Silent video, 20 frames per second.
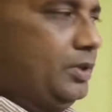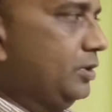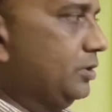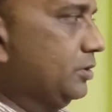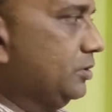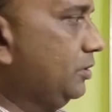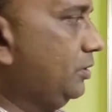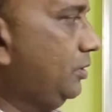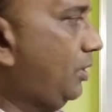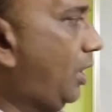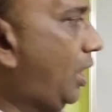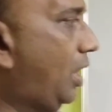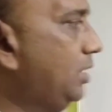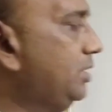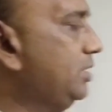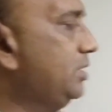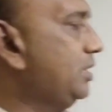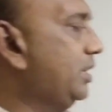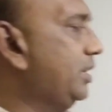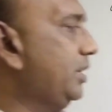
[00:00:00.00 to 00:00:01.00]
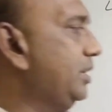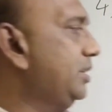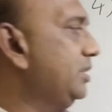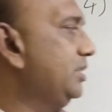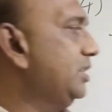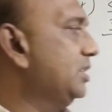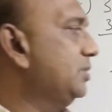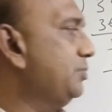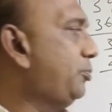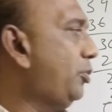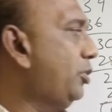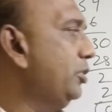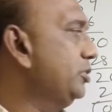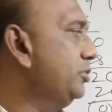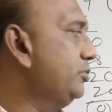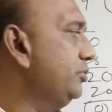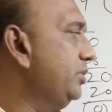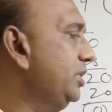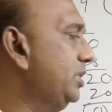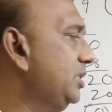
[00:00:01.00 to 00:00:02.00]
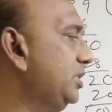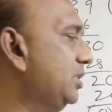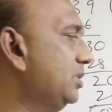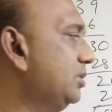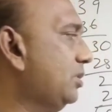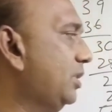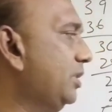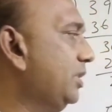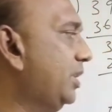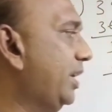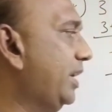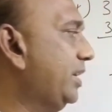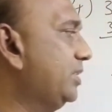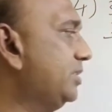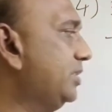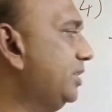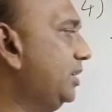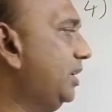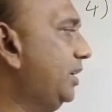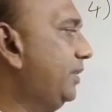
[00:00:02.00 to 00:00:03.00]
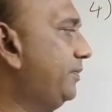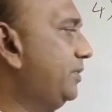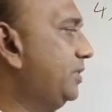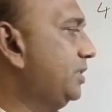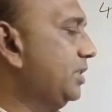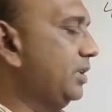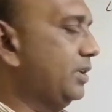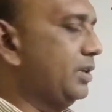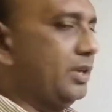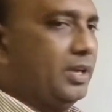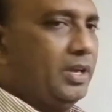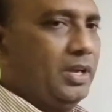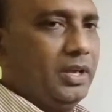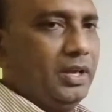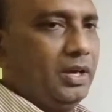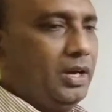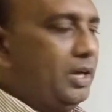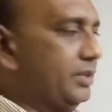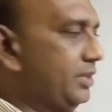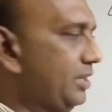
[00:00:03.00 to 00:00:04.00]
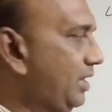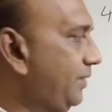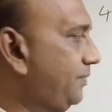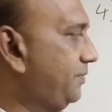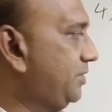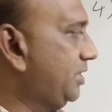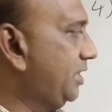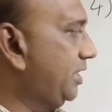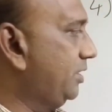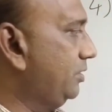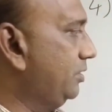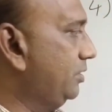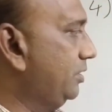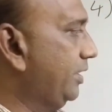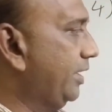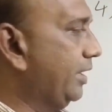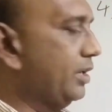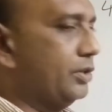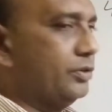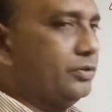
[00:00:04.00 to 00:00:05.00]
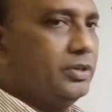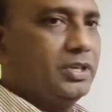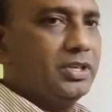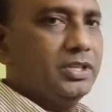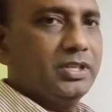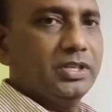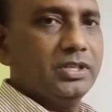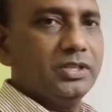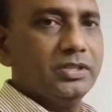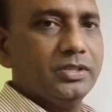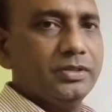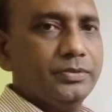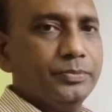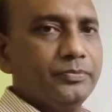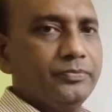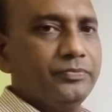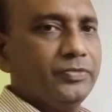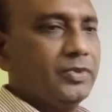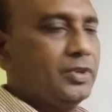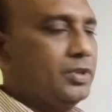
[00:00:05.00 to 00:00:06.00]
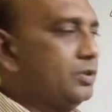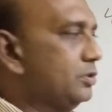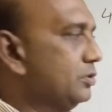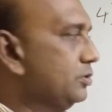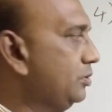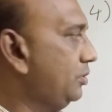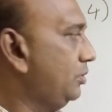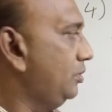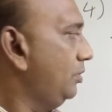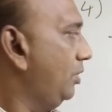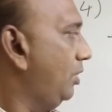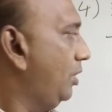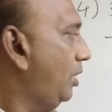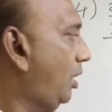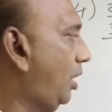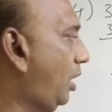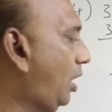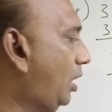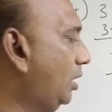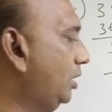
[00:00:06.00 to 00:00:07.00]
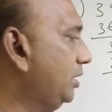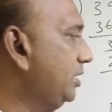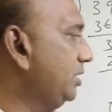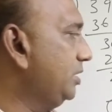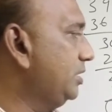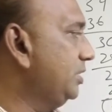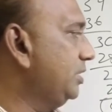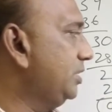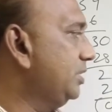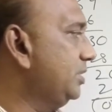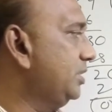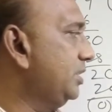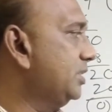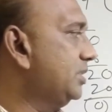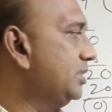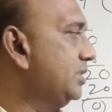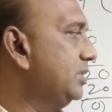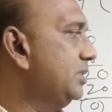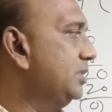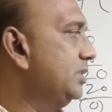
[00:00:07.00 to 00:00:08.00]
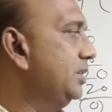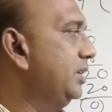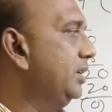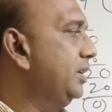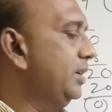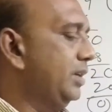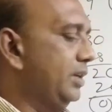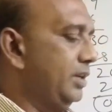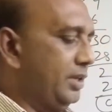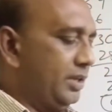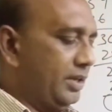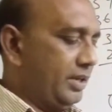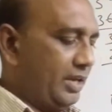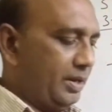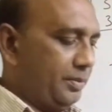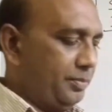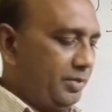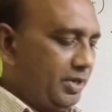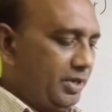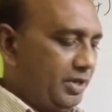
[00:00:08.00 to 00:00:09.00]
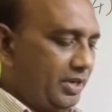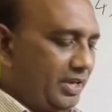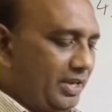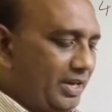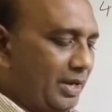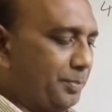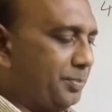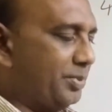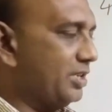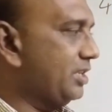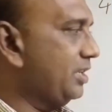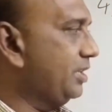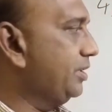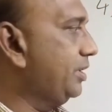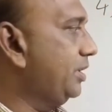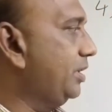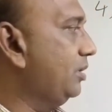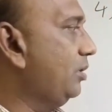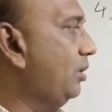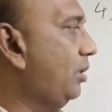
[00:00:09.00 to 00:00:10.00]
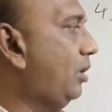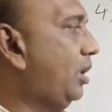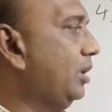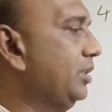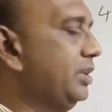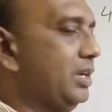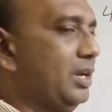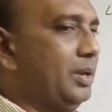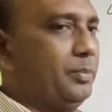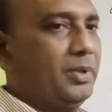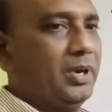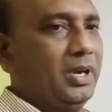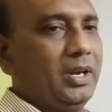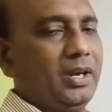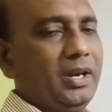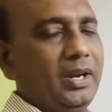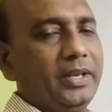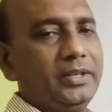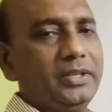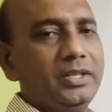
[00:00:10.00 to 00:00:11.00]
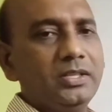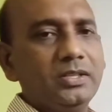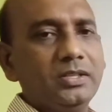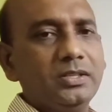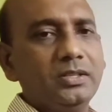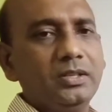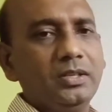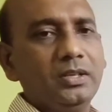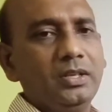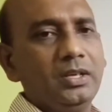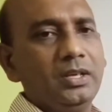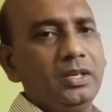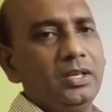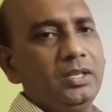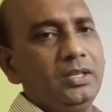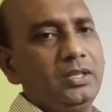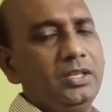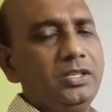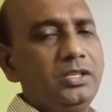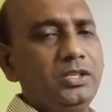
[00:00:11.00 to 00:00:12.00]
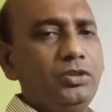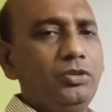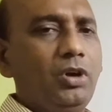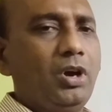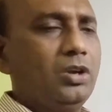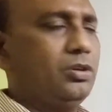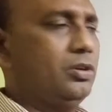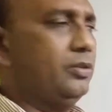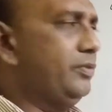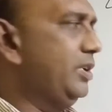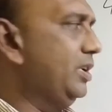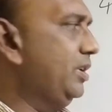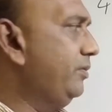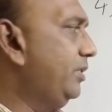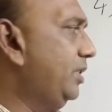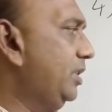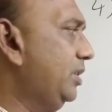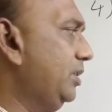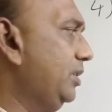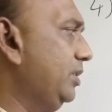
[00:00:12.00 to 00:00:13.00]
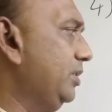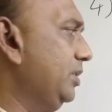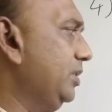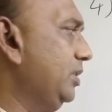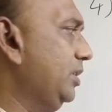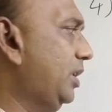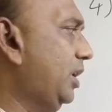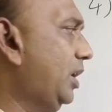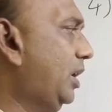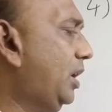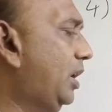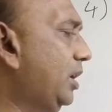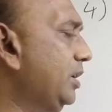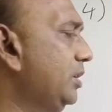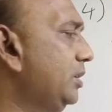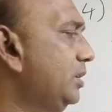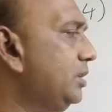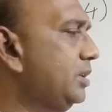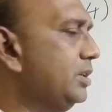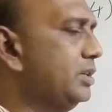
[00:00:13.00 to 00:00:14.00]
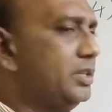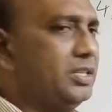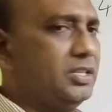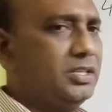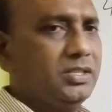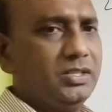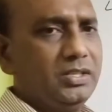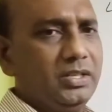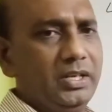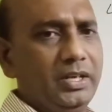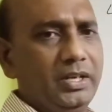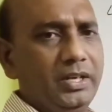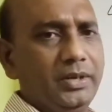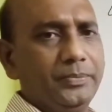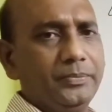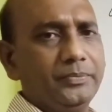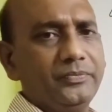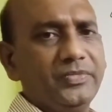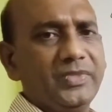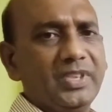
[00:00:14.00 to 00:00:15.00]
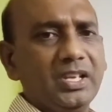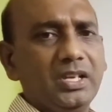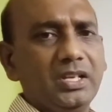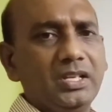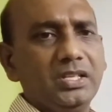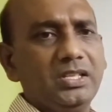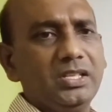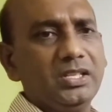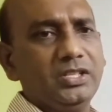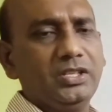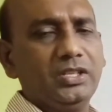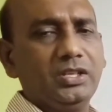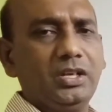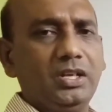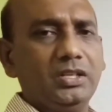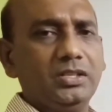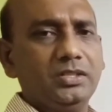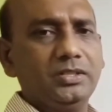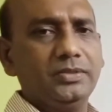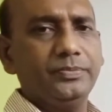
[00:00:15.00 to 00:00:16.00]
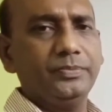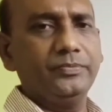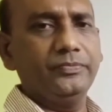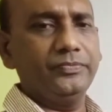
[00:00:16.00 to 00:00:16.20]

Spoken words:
So all these are integers. Positive integers on the right side, on the left side negative integers. So all these integers can be represented on the number line like this. This all know very well. You learned this in 6th class.